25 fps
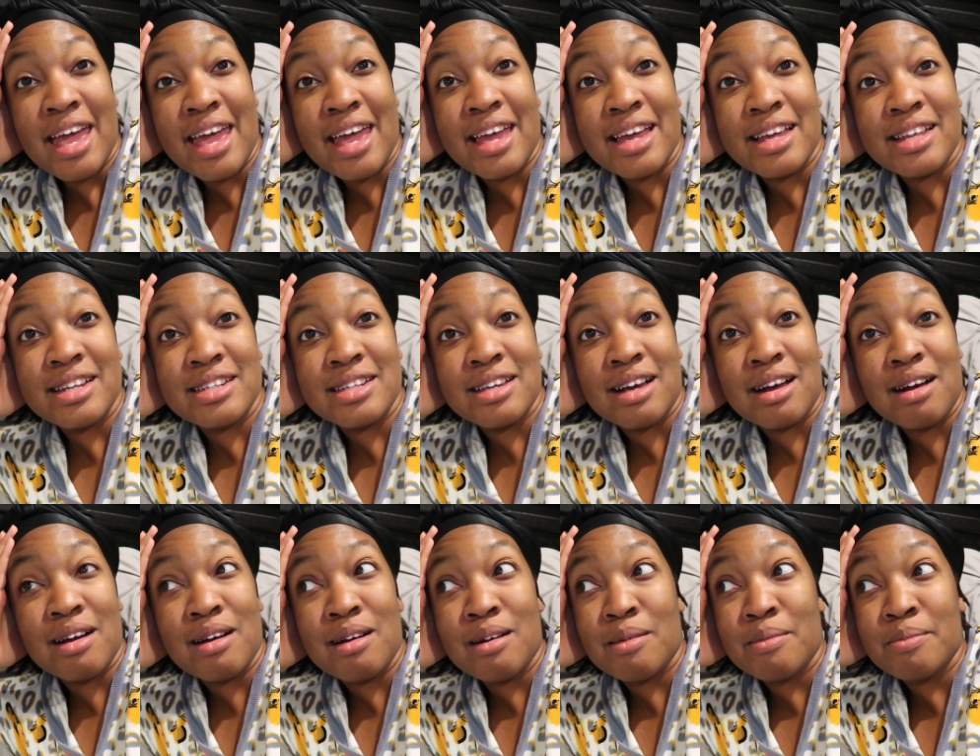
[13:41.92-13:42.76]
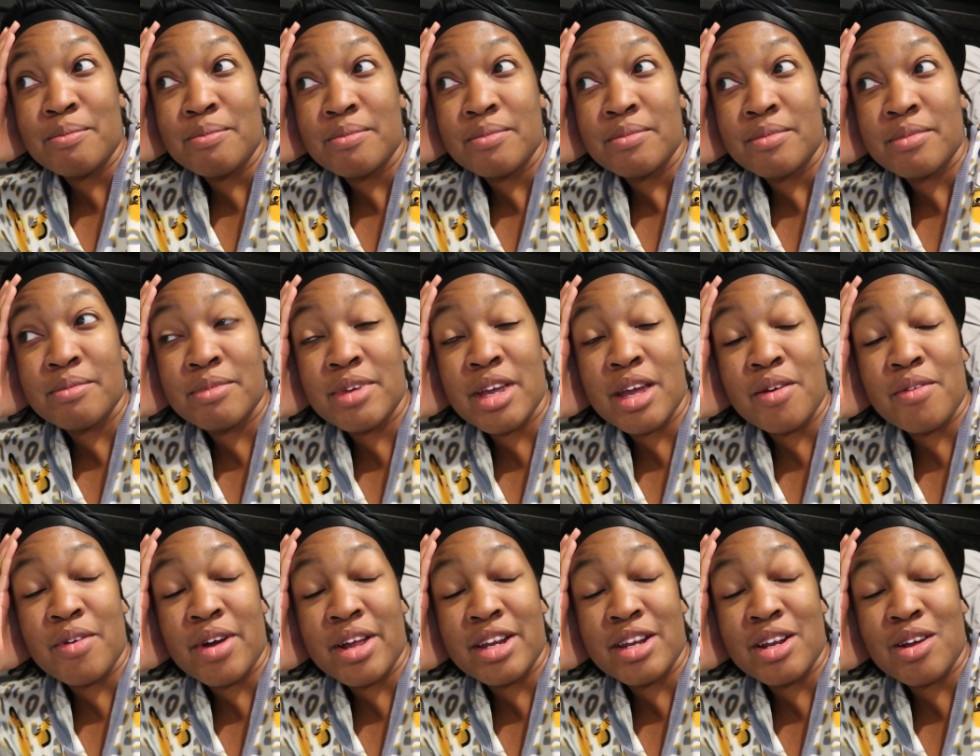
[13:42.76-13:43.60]
And um,
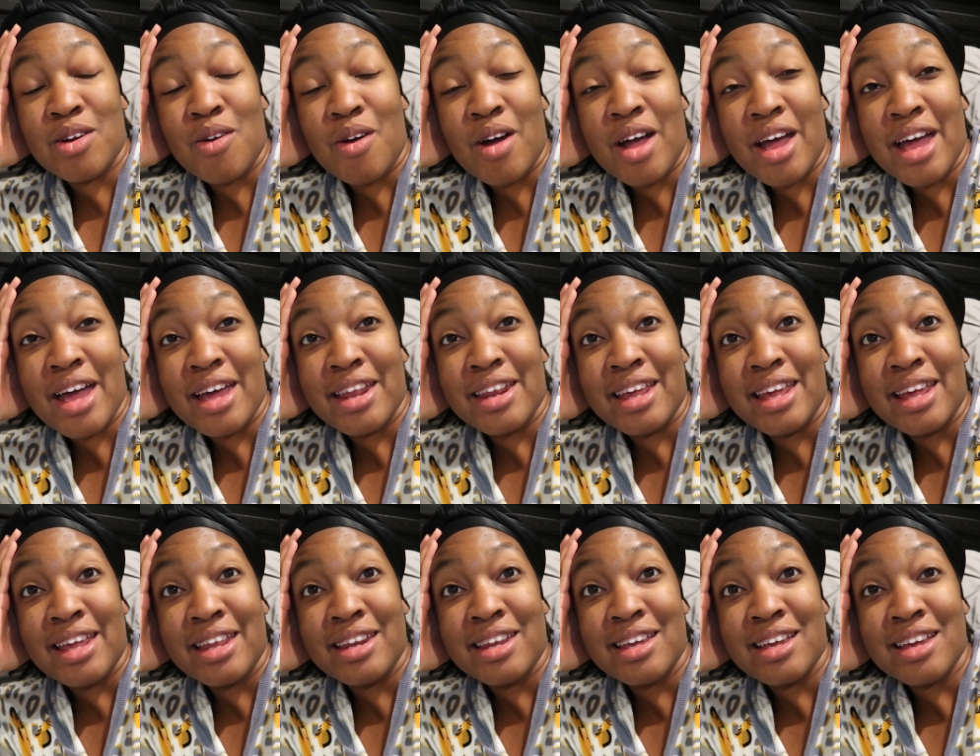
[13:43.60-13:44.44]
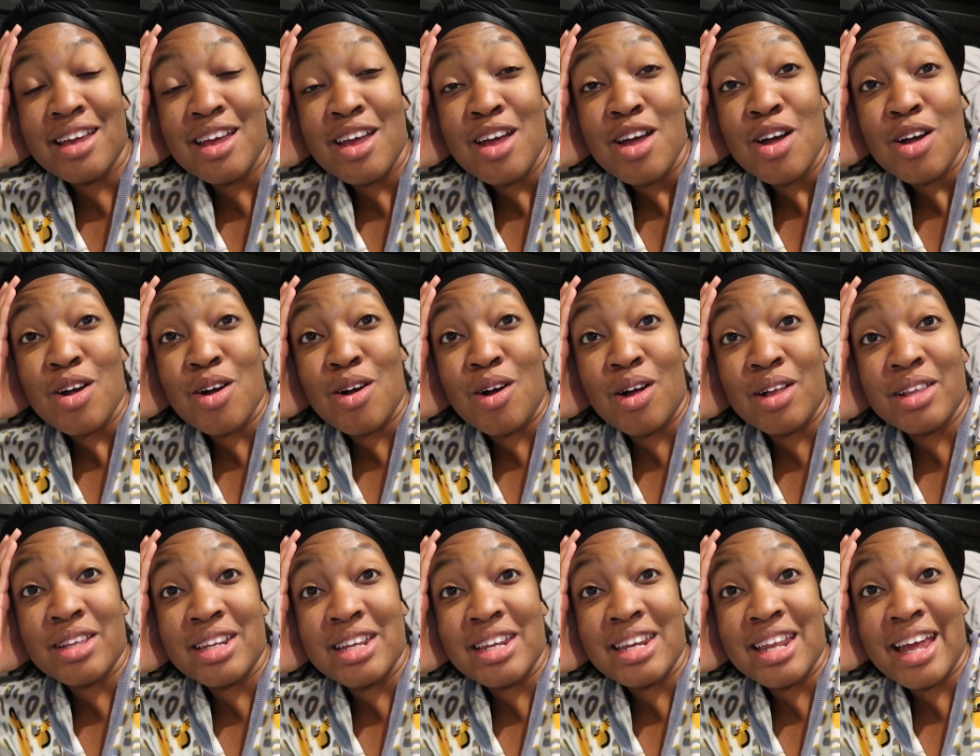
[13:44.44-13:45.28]
getting ready to go ahead and
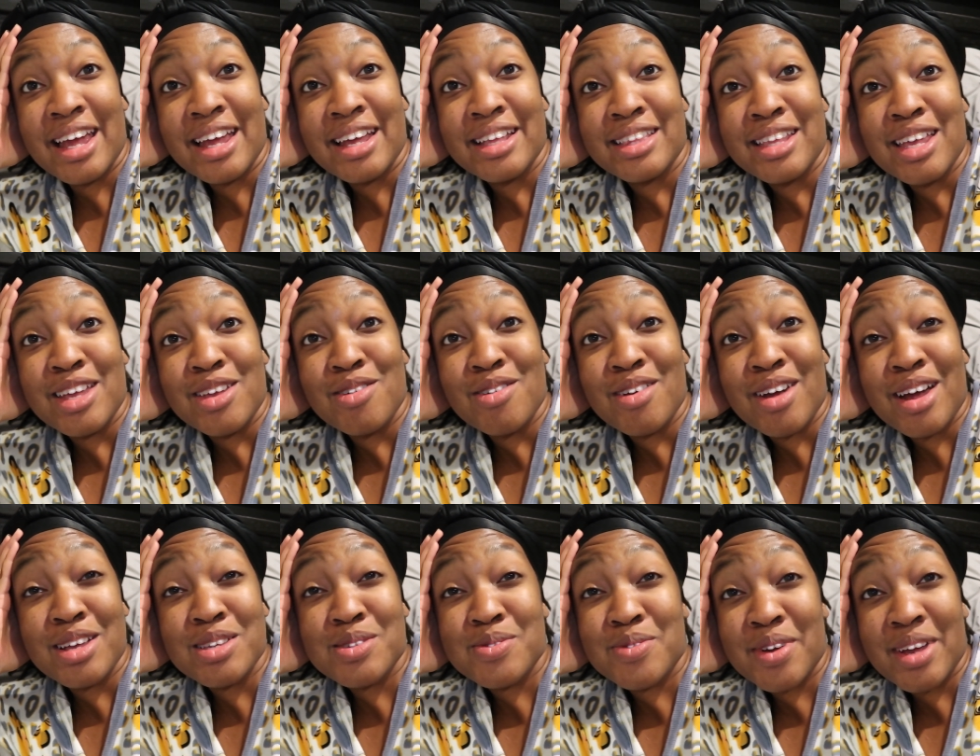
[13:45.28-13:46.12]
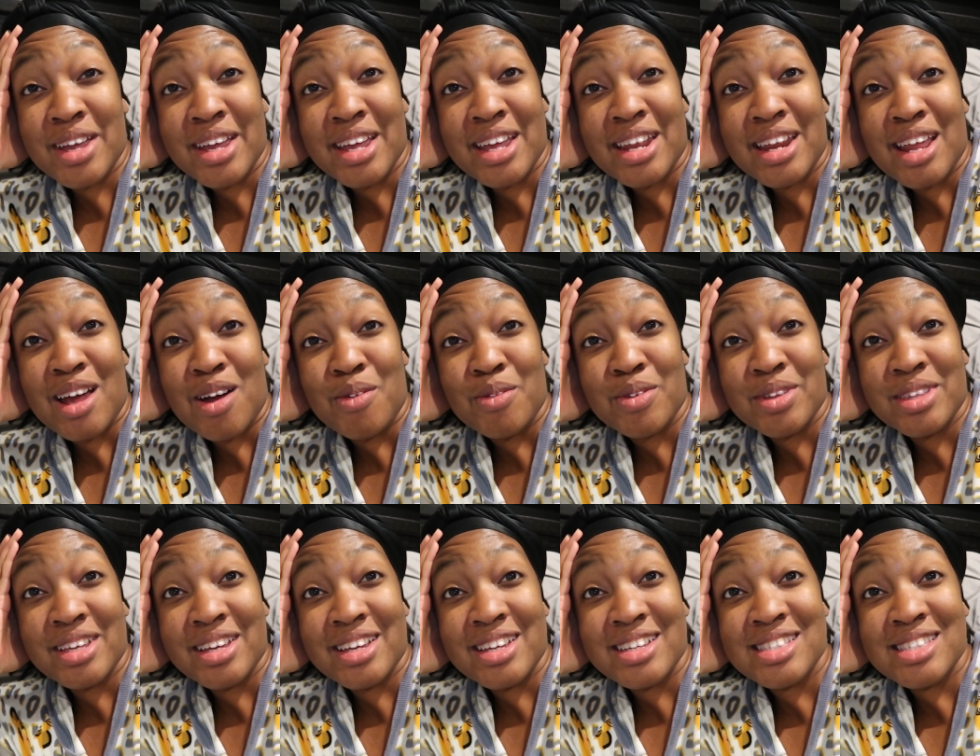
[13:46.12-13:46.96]
call it a night. Thank you guys for hanging out
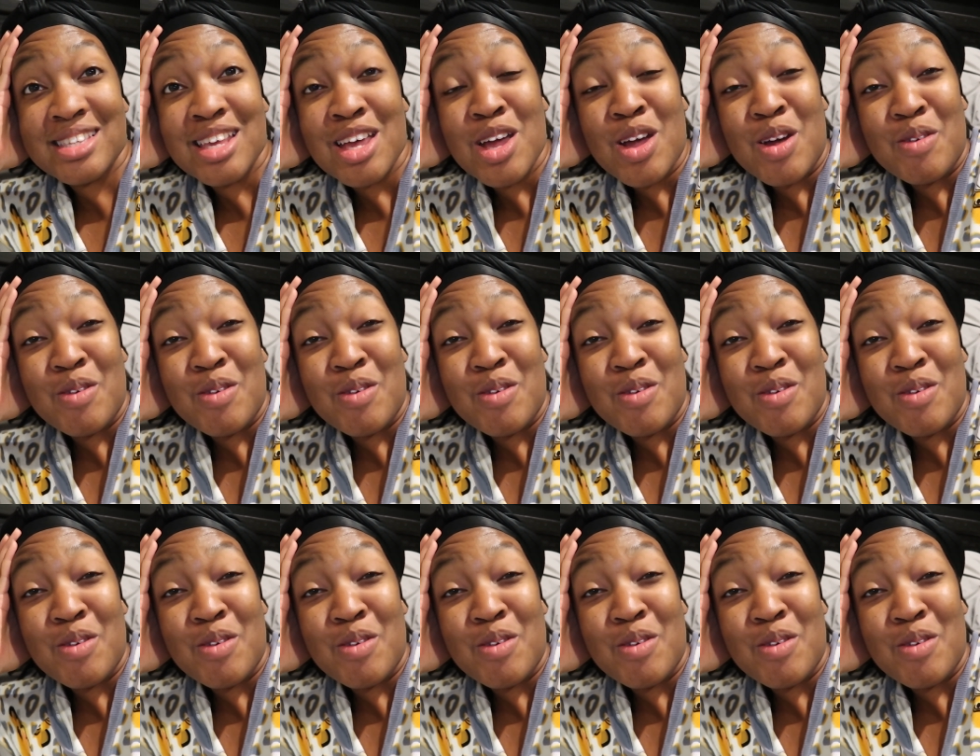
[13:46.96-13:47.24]
with us.